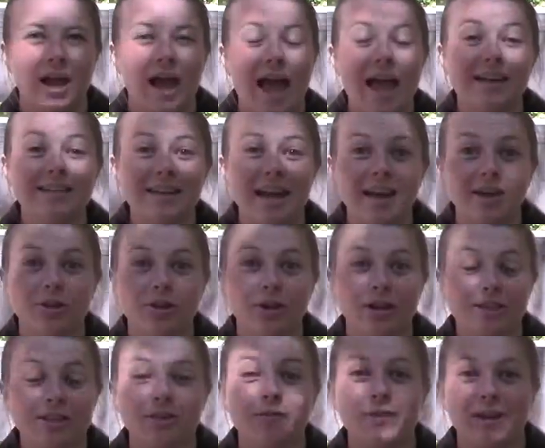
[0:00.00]
And Taylor
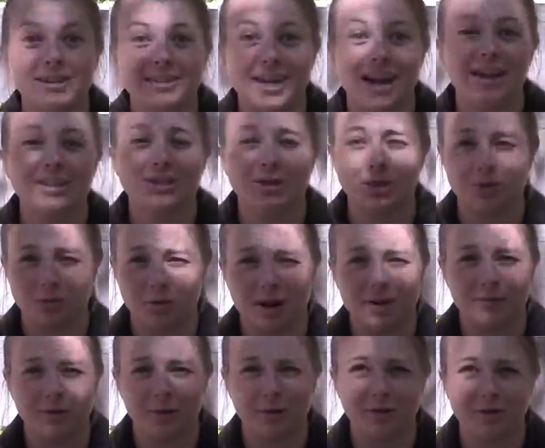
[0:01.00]
is a fantastic
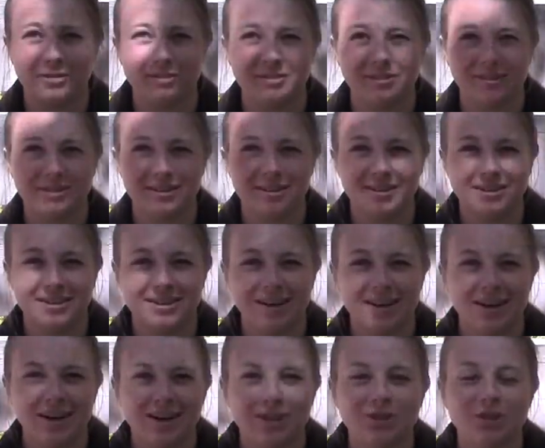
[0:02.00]
driver.
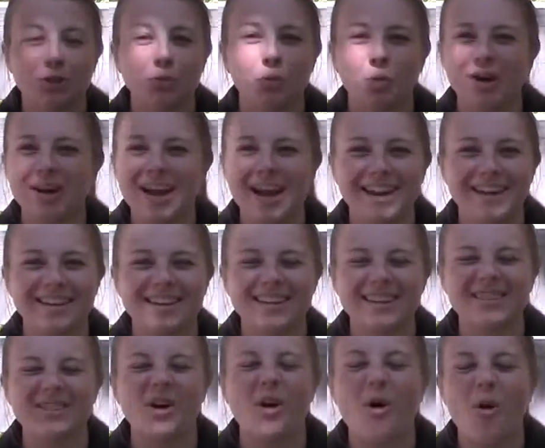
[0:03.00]
she one-handed
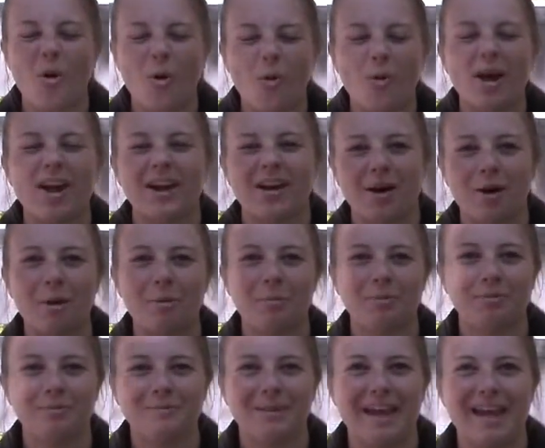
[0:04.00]
it the whole way up,
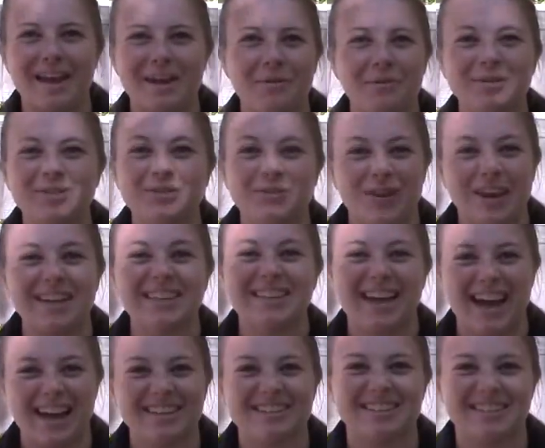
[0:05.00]
and it was
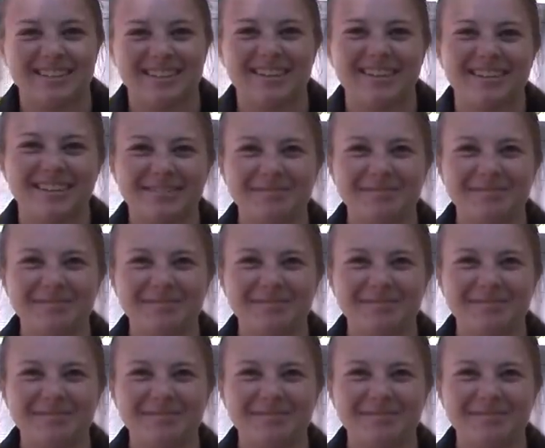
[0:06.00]
fantastic.